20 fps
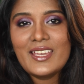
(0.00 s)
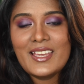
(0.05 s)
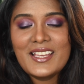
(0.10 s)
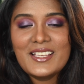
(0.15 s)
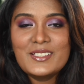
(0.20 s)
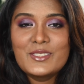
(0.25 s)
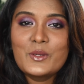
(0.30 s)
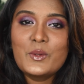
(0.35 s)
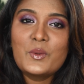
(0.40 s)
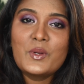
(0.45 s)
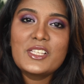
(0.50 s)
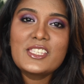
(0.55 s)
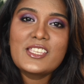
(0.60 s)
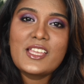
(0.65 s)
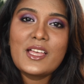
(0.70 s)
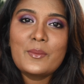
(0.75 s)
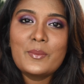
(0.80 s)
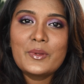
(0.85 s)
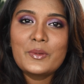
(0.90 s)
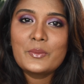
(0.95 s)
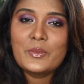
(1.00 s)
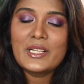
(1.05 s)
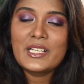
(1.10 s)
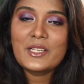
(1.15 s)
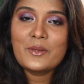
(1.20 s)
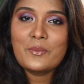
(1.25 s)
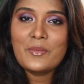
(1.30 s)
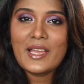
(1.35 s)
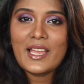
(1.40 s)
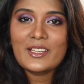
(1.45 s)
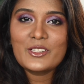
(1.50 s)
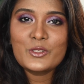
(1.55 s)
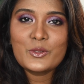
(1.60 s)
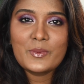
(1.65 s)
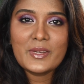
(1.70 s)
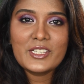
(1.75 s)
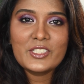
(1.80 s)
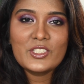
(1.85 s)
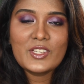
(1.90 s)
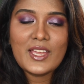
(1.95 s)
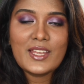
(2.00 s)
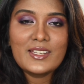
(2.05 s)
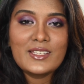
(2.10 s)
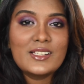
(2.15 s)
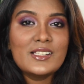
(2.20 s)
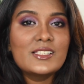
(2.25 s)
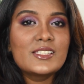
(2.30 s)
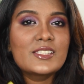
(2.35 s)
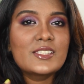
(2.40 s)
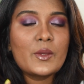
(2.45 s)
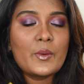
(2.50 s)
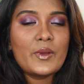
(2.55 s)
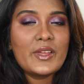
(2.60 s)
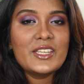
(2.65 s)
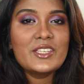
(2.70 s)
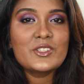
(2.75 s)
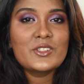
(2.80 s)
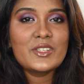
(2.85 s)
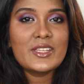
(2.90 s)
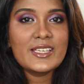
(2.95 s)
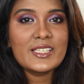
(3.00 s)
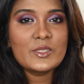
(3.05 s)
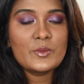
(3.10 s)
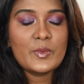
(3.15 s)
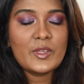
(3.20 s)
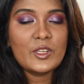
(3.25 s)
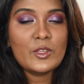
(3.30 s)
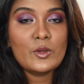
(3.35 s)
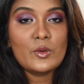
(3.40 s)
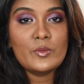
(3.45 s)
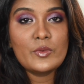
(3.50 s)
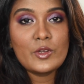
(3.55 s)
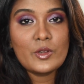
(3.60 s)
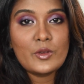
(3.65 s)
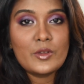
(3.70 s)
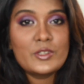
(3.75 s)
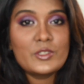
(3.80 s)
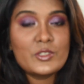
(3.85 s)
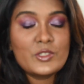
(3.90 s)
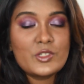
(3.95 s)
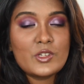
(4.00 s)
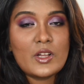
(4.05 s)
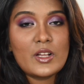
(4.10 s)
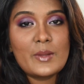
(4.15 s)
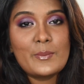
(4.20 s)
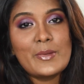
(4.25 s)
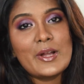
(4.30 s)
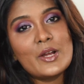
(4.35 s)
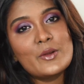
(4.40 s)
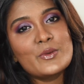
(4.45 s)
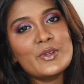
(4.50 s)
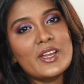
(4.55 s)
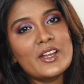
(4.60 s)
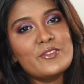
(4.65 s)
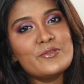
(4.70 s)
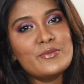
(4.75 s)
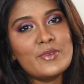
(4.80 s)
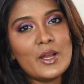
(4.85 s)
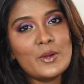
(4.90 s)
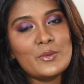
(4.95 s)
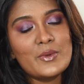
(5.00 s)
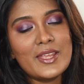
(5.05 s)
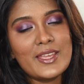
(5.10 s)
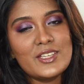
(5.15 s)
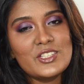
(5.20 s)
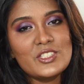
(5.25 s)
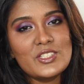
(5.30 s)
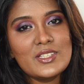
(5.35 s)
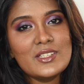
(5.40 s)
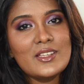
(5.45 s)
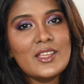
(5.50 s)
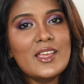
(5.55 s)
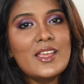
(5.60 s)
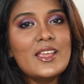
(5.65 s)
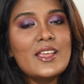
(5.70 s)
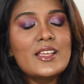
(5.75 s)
Hey guys, what's up and welcome back to my channel. So in today's video, we are going to talk about a foundation.